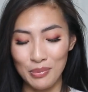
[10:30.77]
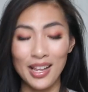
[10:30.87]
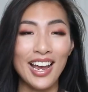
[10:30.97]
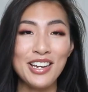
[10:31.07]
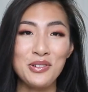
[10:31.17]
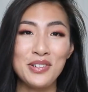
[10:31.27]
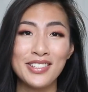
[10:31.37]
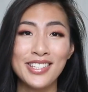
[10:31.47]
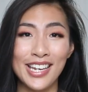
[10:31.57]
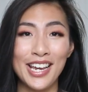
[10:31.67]
Like, as you
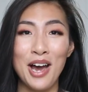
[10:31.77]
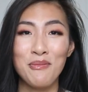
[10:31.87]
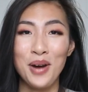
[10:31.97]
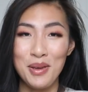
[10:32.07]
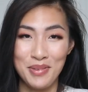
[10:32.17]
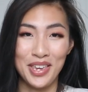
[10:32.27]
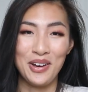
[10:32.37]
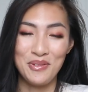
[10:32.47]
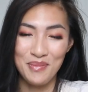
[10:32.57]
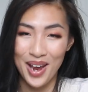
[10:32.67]
can see, I'm wiping
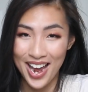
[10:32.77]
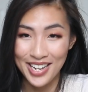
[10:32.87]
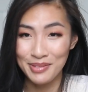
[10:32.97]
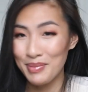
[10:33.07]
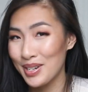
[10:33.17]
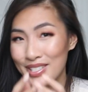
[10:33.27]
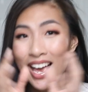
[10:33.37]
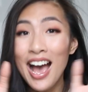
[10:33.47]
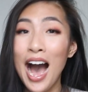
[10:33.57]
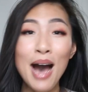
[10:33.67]
it on my hands because
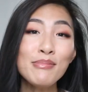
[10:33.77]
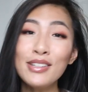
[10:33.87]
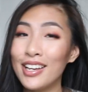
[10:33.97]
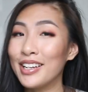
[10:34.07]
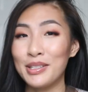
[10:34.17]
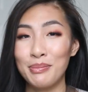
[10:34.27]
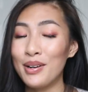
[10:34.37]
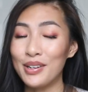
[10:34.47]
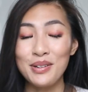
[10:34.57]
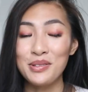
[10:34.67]
I'm not letting this
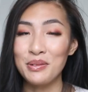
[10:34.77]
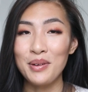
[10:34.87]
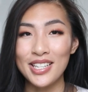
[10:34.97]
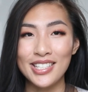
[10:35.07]
product go to waste.